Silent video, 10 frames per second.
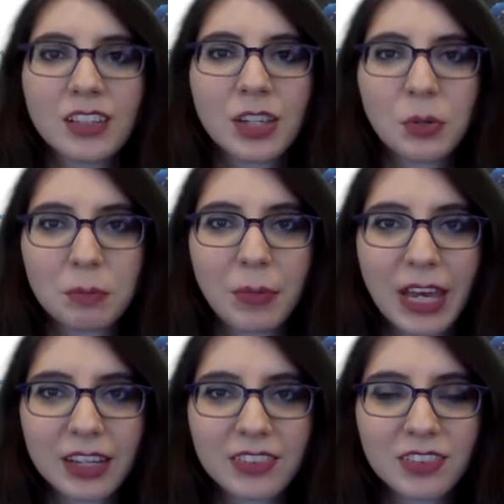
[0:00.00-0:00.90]
Going
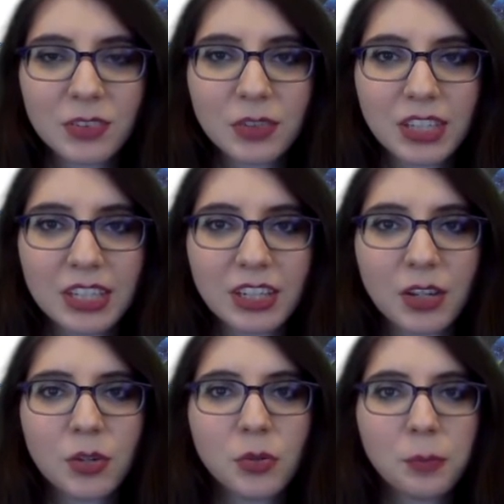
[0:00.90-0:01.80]
back to the
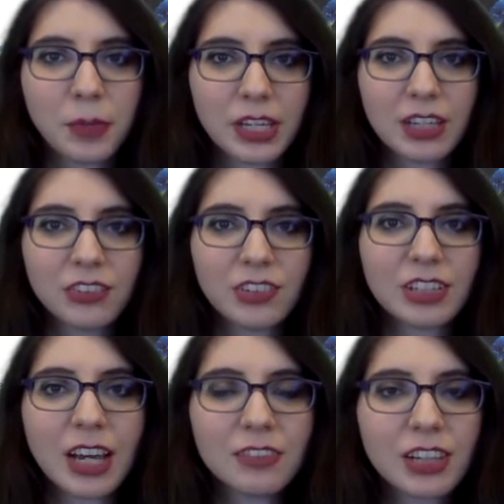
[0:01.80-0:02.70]
homepage,
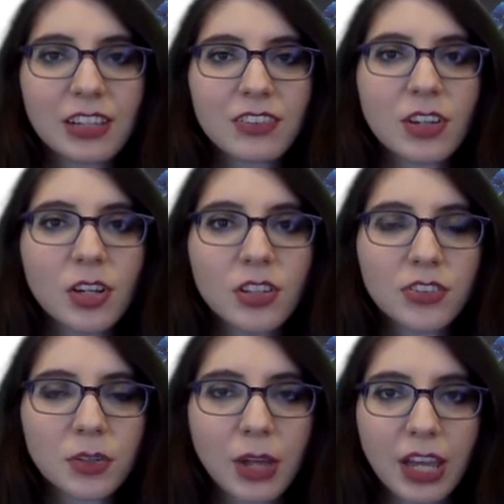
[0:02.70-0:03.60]
Novelist
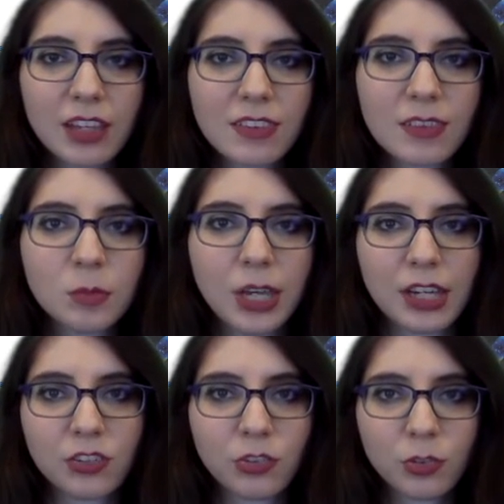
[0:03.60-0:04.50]
also has some
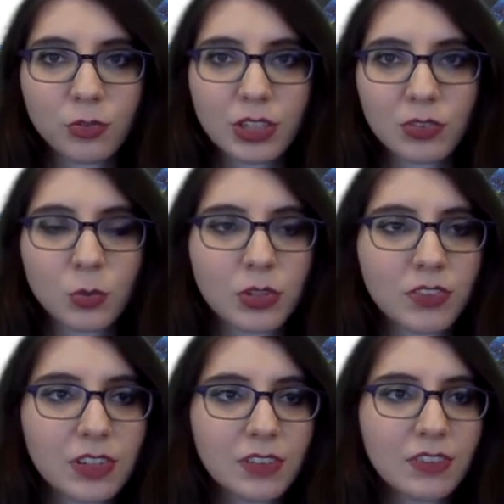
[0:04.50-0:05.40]
extra
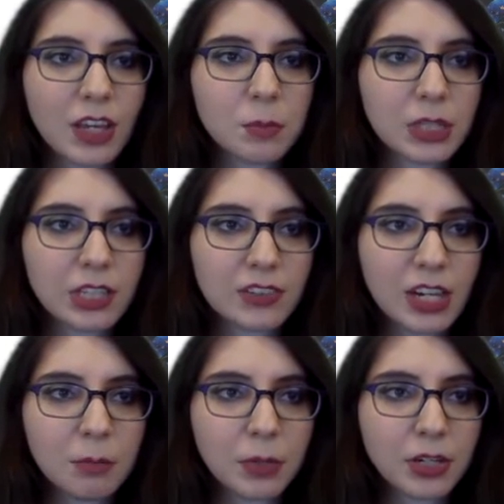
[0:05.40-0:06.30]
resources up in the
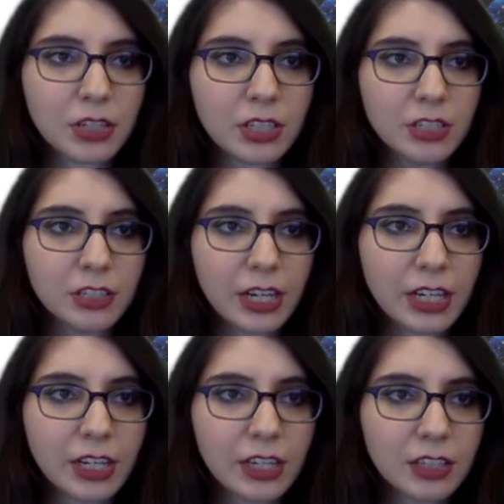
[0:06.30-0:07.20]
top bar here.
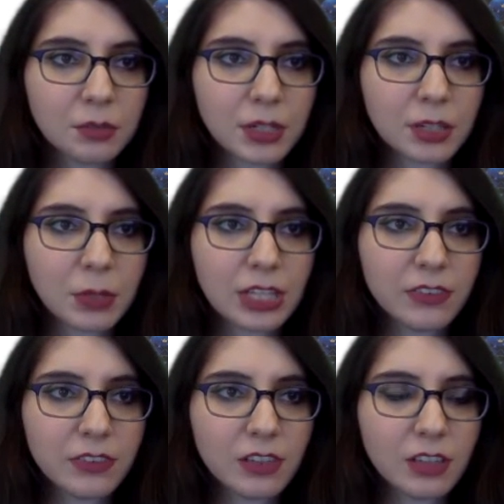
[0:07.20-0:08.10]
I highly
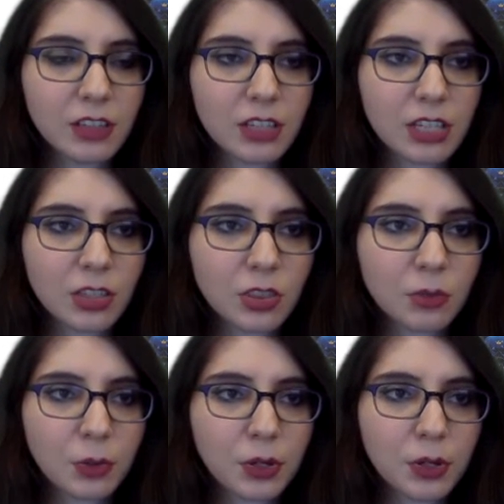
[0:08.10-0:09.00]
recommend looking
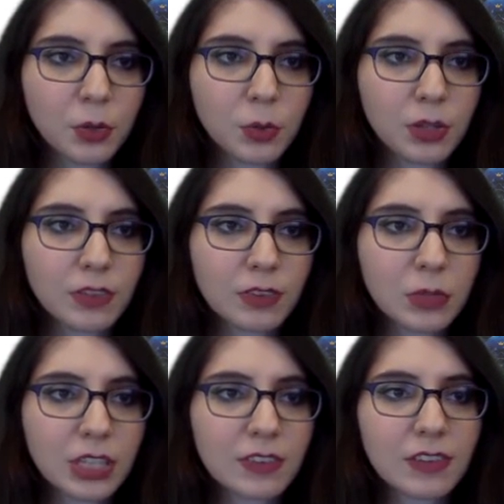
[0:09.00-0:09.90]
through some
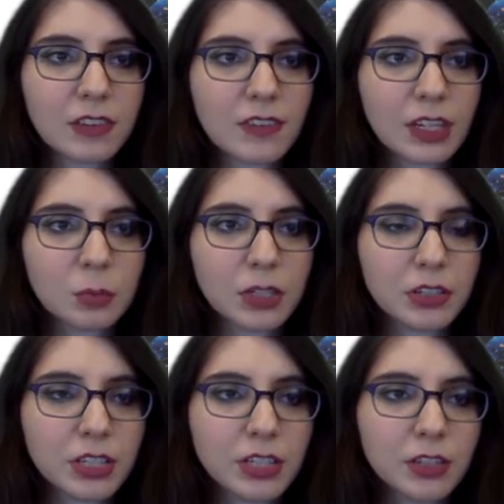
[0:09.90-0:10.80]
of these lists that
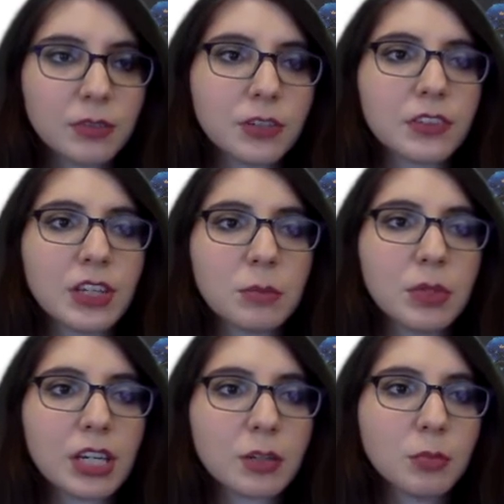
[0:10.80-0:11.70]
appear here. For
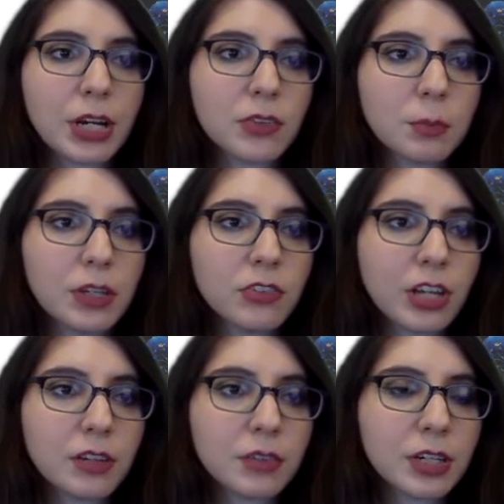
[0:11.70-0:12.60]
example, I can browse by
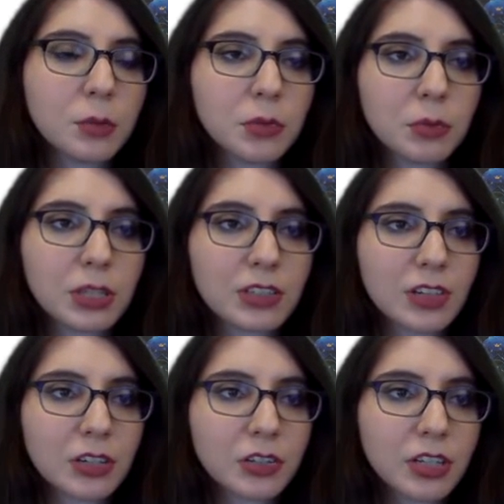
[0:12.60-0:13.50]
genre, which we looked
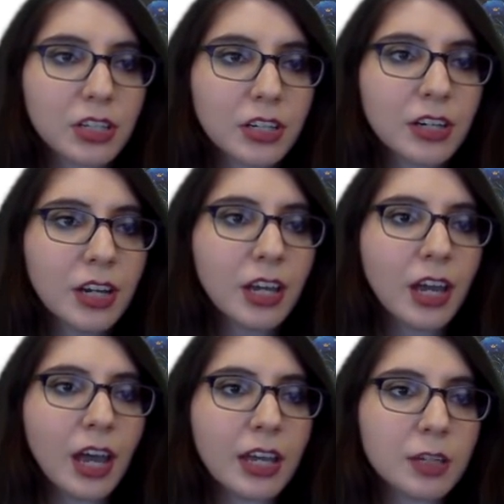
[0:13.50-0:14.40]
at earlier.
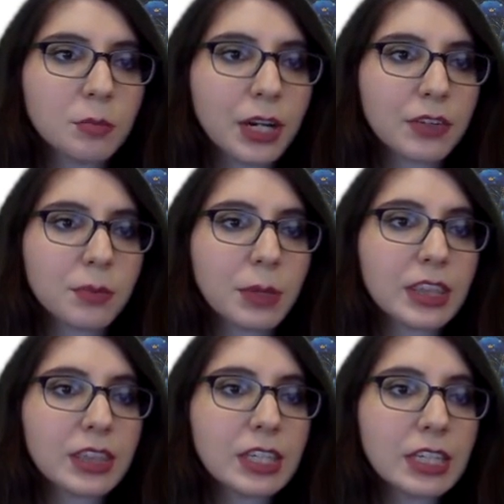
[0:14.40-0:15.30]
I can browse by
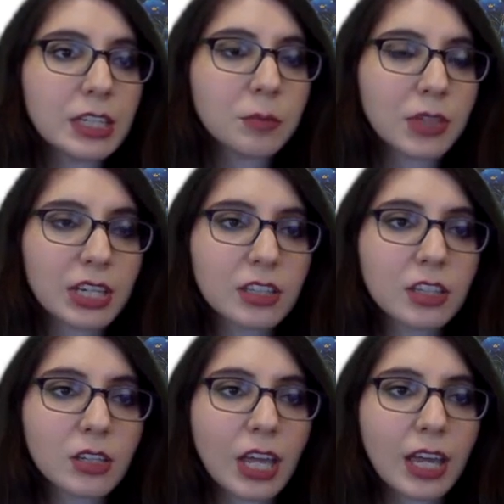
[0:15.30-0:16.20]
themes. I could
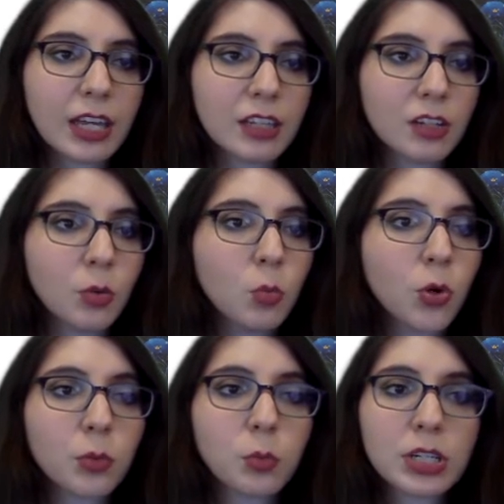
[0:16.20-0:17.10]
look at
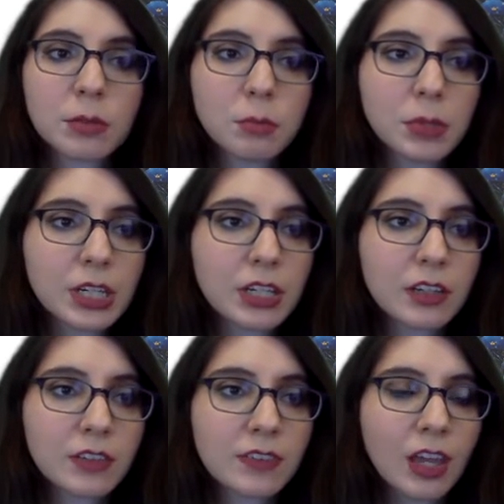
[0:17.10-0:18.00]
award-winning
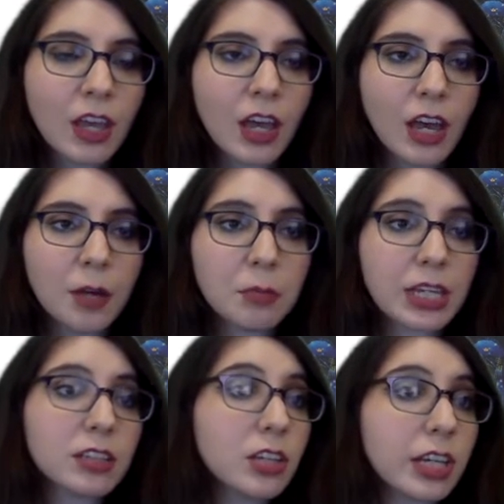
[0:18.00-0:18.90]
books. I
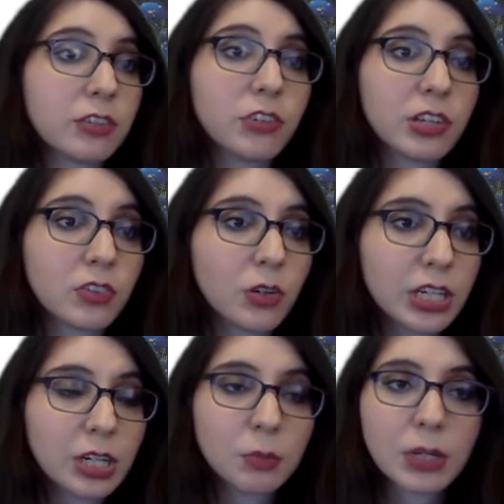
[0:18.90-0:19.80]
could look at just
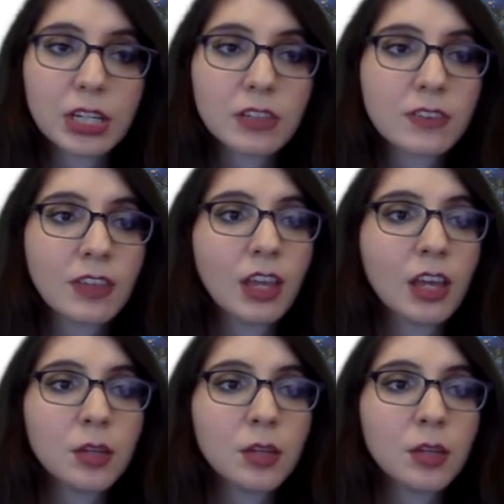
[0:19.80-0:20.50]
audiobooks.